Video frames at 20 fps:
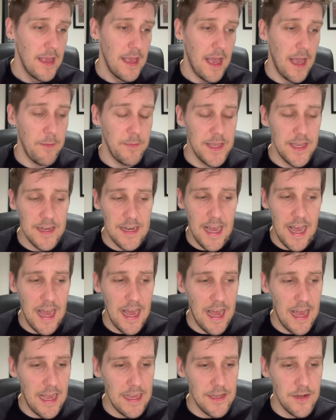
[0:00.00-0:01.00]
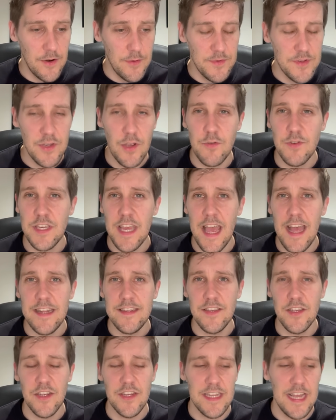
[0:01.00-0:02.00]
I mean, you know, I'm so scared
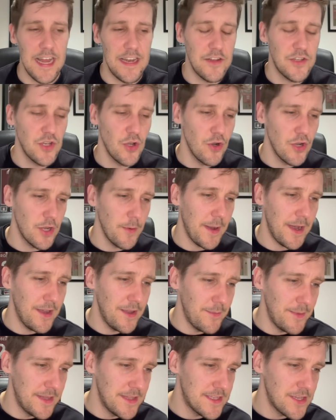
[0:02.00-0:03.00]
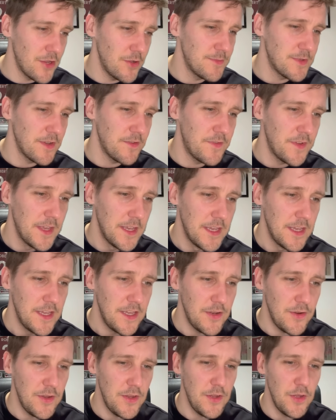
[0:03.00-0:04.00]
to kind of talk about him in terms of,
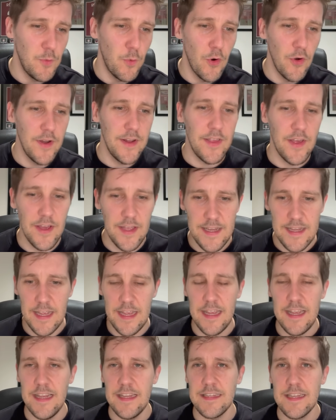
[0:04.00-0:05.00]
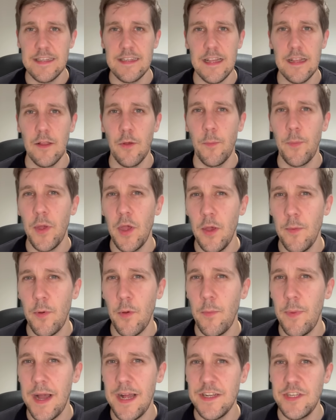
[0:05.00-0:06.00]
you know, you worry that is this a little
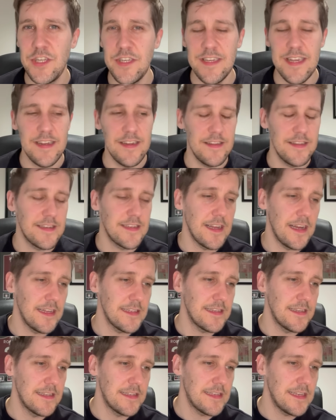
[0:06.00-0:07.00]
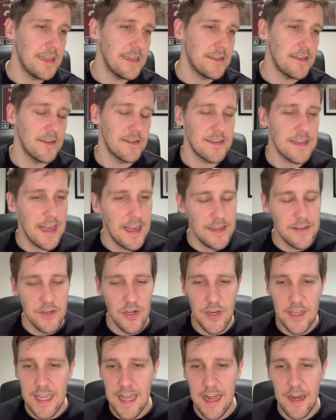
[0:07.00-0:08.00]
purple patch he's in at the start of the season? His side's
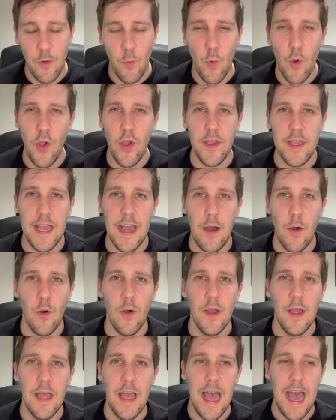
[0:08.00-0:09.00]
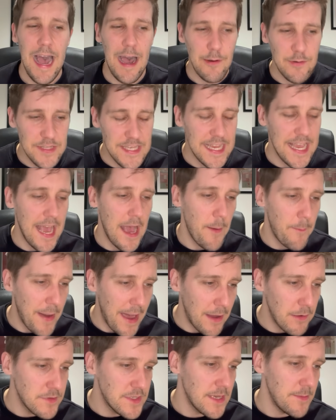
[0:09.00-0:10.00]
going to kind of work out how to get
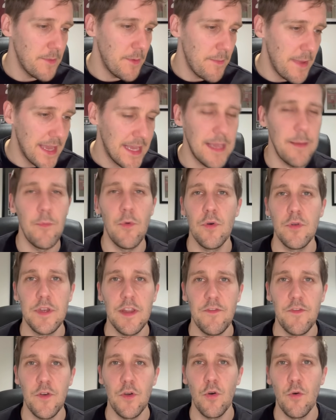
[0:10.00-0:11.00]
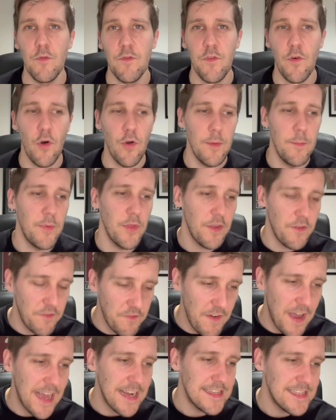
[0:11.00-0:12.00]
about him and make it more difficult for him. But the
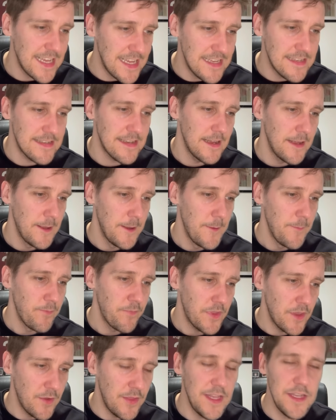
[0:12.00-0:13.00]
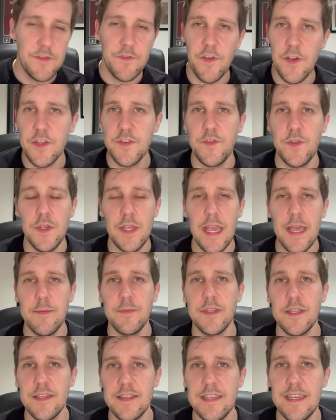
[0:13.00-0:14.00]
fact is, you know, these first few
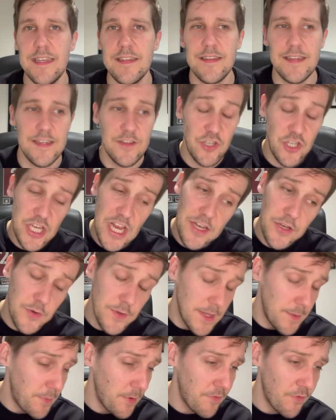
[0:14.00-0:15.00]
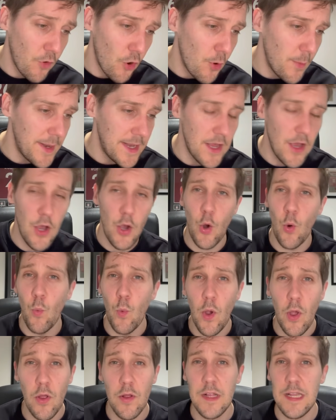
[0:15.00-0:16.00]
games of the season, he's genuinely performing at a
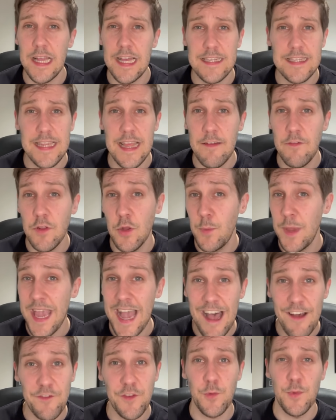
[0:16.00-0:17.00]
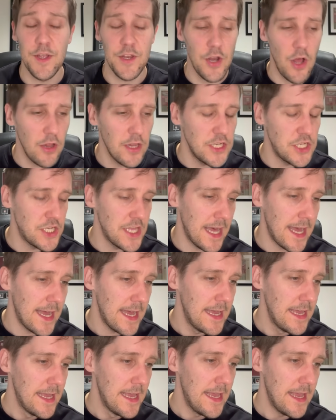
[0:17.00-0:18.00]
world-class level, and we have to acknowledge that.